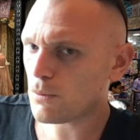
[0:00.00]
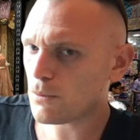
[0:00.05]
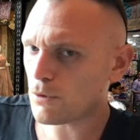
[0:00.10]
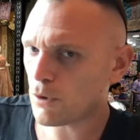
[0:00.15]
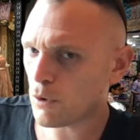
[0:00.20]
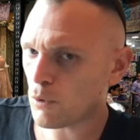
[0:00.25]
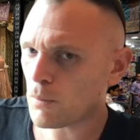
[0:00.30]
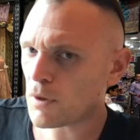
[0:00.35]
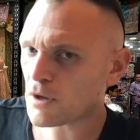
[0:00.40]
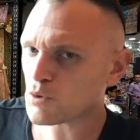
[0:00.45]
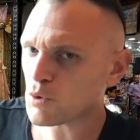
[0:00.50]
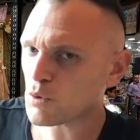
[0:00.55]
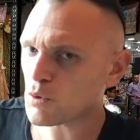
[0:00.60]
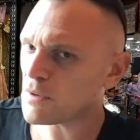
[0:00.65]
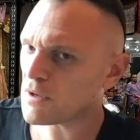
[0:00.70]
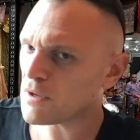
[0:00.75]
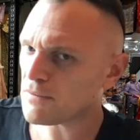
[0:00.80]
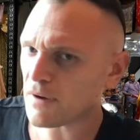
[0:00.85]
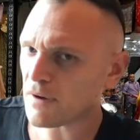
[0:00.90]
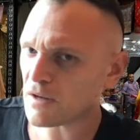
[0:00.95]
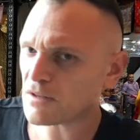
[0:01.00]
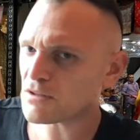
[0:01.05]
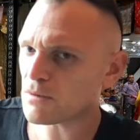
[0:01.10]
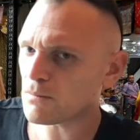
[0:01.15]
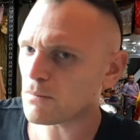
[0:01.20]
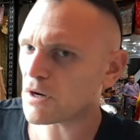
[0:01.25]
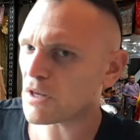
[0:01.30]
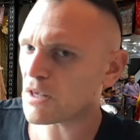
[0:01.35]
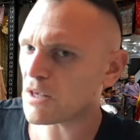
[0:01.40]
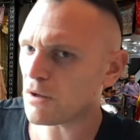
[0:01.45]
don't mess with me, find
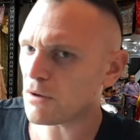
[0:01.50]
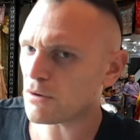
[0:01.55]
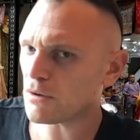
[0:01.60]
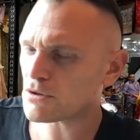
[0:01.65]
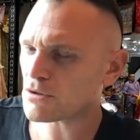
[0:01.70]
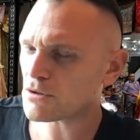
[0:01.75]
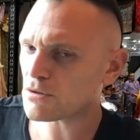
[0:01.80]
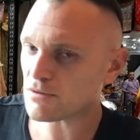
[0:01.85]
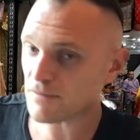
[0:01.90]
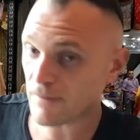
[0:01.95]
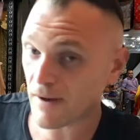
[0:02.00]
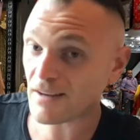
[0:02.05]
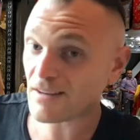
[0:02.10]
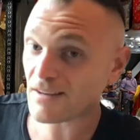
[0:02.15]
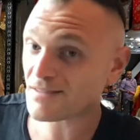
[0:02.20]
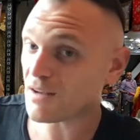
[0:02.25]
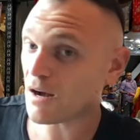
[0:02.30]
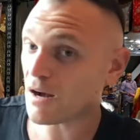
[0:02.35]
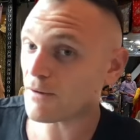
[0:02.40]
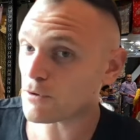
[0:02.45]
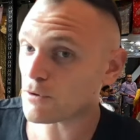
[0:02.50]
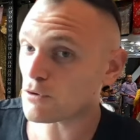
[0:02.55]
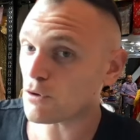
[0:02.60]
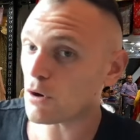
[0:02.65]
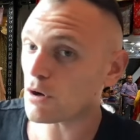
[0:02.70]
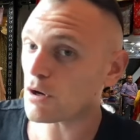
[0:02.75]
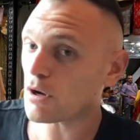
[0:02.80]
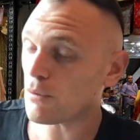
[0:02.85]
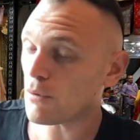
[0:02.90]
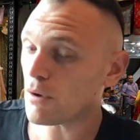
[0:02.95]
somebody else. Find a softer
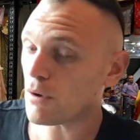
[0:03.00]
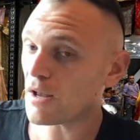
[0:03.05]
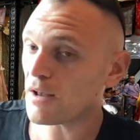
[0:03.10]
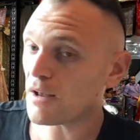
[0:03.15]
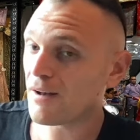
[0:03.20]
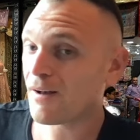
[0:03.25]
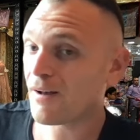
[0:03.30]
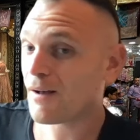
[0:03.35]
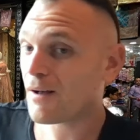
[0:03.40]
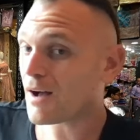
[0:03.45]
target, right?